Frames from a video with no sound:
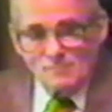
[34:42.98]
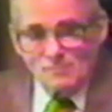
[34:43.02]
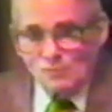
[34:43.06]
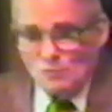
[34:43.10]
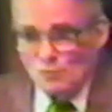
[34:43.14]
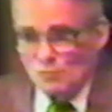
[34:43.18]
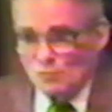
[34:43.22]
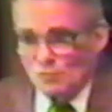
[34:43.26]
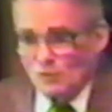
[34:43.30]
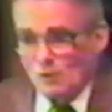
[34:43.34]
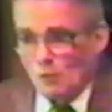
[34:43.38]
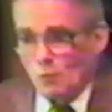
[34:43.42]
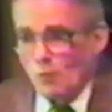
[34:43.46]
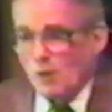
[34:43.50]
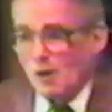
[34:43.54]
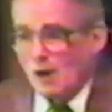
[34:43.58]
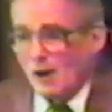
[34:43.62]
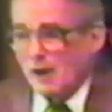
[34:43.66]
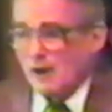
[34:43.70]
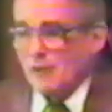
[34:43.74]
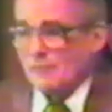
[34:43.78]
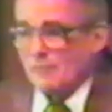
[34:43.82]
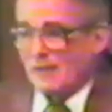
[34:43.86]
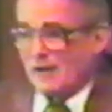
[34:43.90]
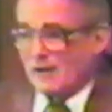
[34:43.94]
You say,
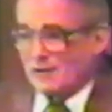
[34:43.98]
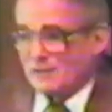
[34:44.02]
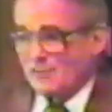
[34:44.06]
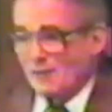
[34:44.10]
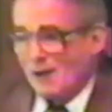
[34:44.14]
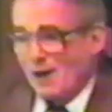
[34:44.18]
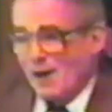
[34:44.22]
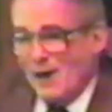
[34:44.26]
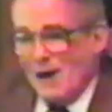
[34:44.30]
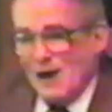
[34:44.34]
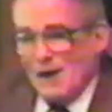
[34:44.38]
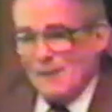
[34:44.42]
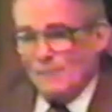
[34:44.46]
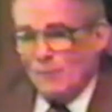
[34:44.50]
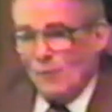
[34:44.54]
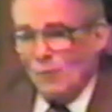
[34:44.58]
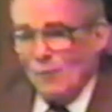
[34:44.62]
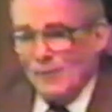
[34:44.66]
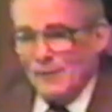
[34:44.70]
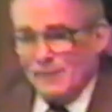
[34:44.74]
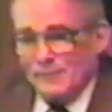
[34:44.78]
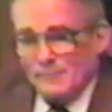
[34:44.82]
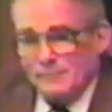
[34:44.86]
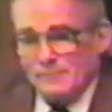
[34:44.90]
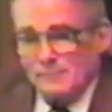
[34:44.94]
why? That's the high
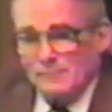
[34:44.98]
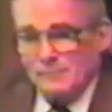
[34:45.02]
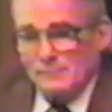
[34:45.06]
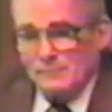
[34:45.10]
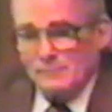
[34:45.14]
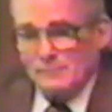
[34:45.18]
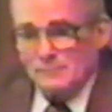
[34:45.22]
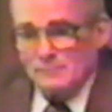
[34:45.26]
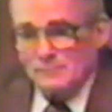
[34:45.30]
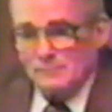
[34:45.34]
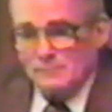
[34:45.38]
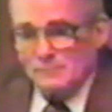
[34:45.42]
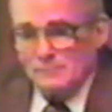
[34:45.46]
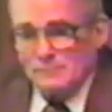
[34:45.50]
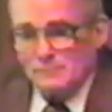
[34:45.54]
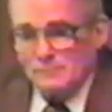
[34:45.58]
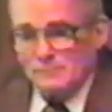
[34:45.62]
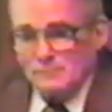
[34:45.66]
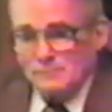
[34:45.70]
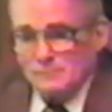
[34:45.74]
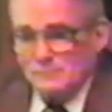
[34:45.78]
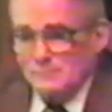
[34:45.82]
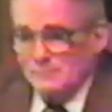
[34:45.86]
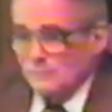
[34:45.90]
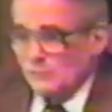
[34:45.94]
point.
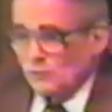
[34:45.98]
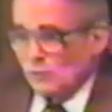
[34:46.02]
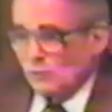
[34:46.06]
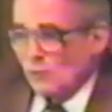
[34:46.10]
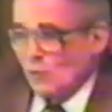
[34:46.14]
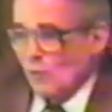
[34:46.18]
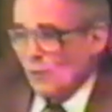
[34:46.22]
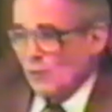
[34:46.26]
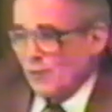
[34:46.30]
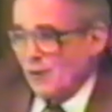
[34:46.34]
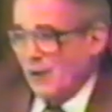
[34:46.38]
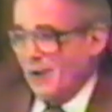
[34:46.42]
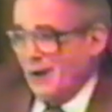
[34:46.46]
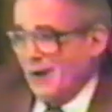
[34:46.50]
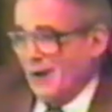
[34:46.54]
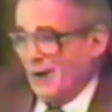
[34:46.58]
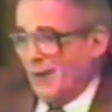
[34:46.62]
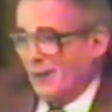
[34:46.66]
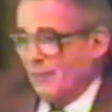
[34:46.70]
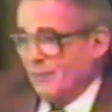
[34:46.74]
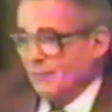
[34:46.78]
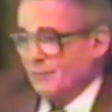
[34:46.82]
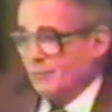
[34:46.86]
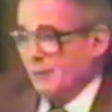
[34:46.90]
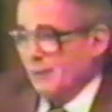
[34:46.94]
You're going to
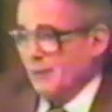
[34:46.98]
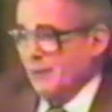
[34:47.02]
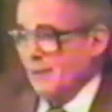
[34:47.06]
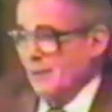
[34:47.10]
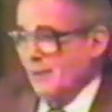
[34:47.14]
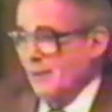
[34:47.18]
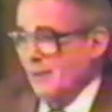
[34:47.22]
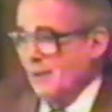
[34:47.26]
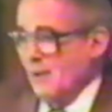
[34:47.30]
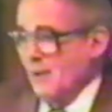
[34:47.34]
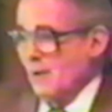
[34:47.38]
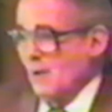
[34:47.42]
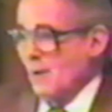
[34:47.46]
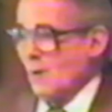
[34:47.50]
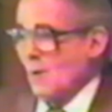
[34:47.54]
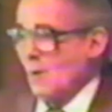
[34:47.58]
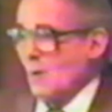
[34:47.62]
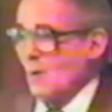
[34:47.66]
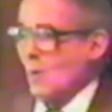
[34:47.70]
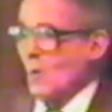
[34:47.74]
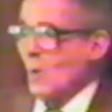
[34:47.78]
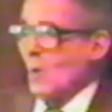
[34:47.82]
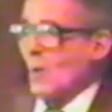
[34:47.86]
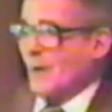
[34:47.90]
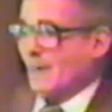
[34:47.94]
hell, see?
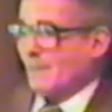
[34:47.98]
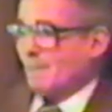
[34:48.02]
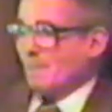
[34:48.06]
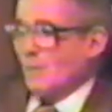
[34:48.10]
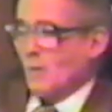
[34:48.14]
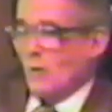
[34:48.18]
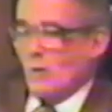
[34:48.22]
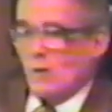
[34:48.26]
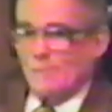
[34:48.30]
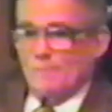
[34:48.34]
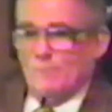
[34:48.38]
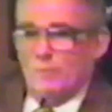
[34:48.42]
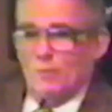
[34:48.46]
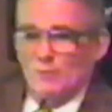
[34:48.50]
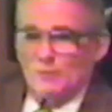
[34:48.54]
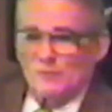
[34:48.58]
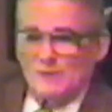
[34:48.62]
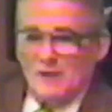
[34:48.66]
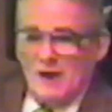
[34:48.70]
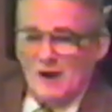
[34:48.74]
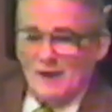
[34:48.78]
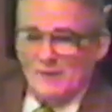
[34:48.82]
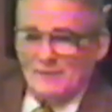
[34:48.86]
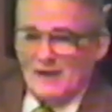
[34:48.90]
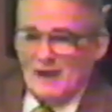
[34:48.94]
Lord
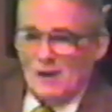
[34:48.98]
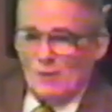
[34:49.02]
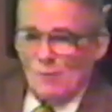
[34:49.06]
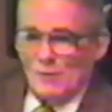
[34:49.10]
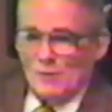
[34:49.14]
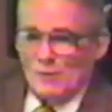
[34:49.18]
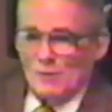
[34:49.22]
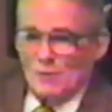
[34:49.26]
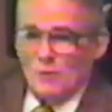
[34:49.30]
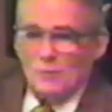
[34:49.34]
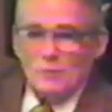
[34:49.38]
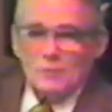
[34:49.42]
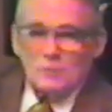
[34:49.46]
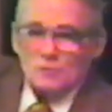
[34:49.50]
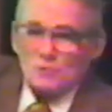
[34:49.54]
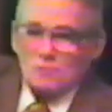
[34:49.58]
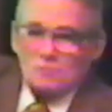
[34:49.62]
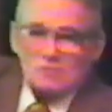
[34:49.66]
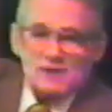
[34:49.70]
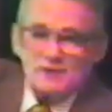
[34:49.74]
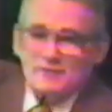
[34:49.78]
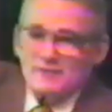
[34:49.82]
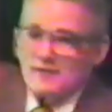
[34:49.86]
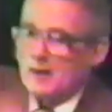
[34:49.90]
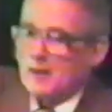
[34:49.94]
pulls you out. Now where do you go?
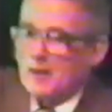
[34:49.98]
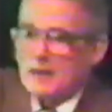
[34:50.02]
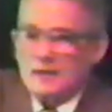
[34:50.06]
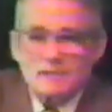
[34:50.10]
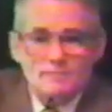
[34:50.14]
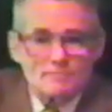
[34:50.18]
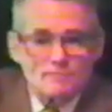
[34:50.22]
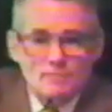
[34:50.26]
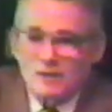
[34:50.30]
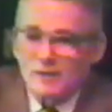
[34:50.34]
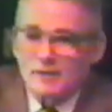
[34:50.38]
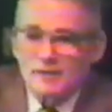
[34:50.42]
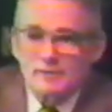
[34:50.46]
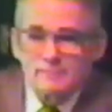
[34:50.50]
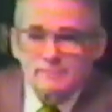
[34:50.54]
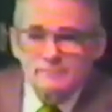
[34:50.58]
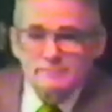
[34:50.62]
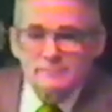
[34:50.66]
Straight down like a bullet.